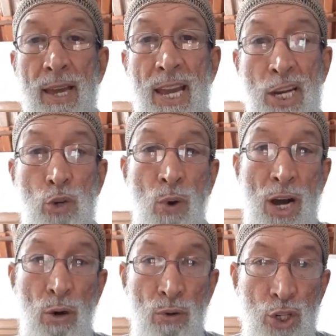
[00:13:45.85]

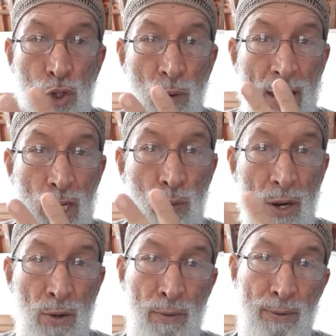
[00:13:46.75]
two
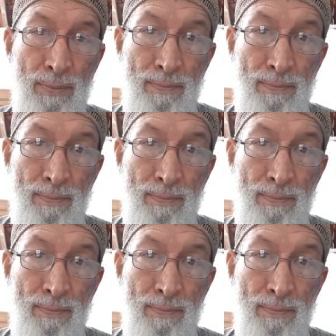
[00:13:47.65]
annual